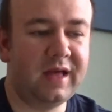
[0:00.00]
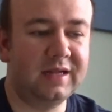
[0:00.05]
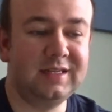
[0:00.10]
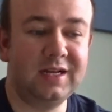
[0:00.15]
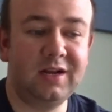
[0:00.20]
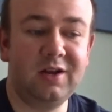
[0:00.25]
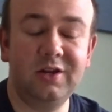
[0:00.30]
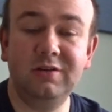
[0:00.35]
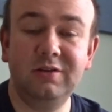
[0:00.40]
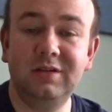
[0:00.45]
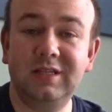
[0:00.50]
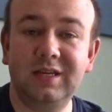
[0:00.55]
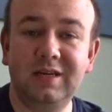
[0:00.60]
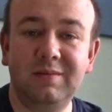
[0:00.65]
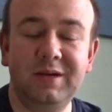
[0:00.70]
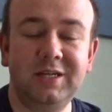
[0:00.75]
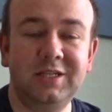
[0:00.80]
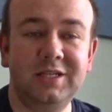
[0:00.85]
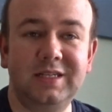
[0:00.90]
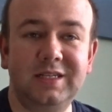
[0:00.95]
includes the
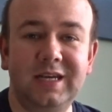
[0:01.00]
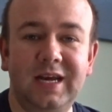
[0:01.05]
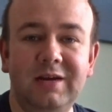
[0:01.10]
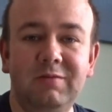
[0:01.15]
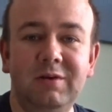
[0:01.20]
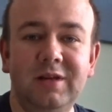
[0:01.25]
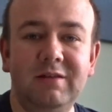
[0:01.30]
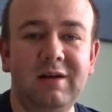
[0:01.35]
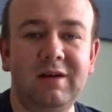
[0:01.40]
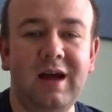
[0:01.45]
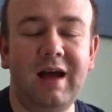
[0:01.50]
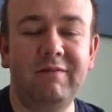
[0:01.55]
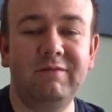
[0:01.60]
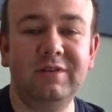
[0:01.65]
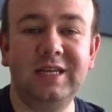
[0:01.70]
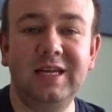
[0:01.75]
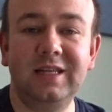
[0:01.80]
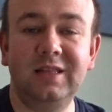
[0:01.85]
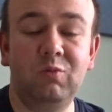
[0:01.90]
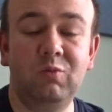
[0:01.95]
commission day where they were having
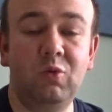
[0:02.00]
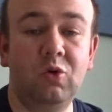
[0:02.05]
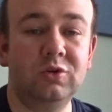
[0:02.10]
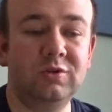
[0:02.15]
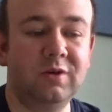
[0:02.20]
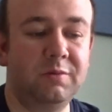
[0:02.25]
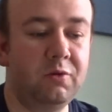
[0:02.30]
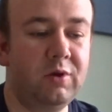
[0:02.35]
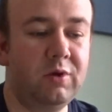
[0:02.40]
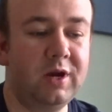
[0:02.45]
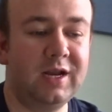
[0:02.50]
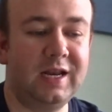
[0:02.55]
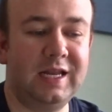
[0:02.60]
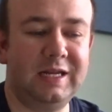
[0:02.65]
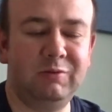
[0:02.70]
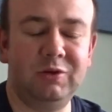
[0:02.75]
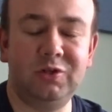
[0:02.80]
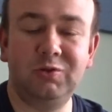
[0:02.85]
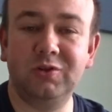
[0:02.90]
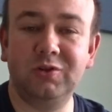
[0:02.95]
to heat the water up
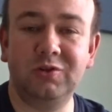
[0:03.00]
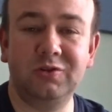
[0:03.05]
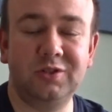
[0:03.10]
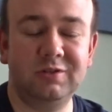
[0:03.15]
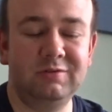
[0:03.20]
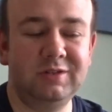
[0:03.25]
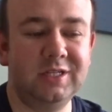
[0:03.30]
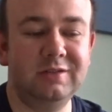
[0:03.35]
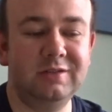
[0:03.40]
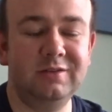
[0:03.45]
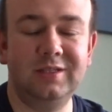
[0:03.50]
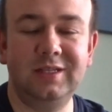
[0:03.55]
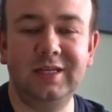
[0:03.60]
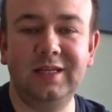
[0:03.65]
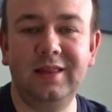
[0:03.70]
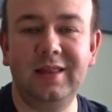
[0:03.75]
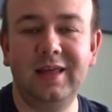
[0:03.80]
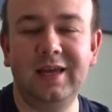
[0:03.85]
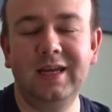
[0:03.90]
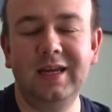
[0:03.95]
quickly, which was also used
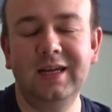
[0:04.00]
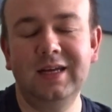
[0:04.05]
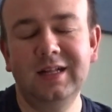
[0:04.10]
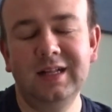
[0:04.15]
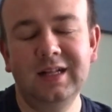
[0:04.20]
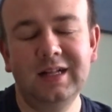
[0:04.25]
in the